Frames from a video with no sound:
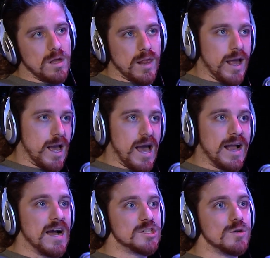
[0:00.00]
Like I
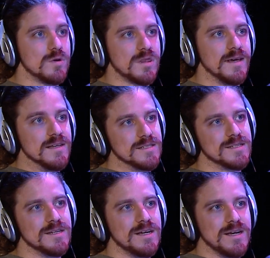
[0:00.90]
got you with
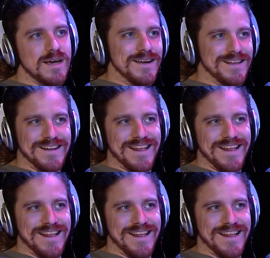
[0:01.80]
this, and then